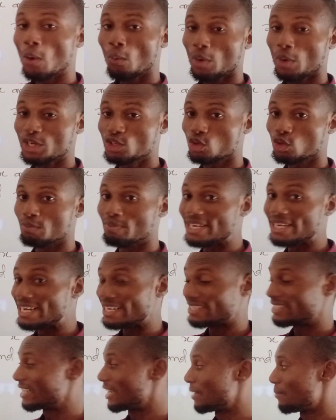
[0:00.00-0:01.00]
which will be
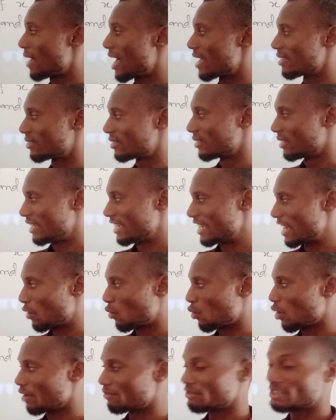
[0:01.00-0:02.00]
the same as the
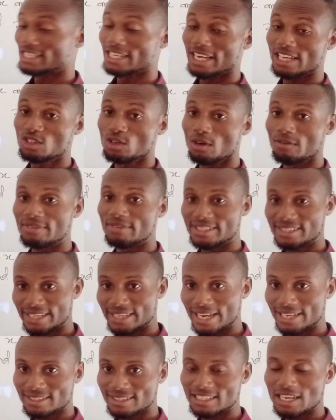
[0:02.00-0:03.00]
coefficient of
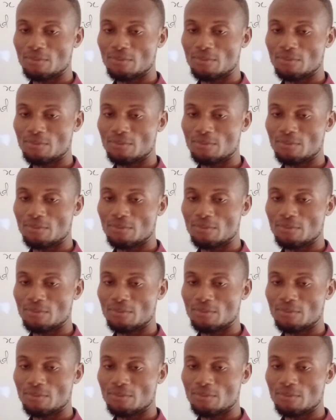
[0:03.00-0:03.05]
this s.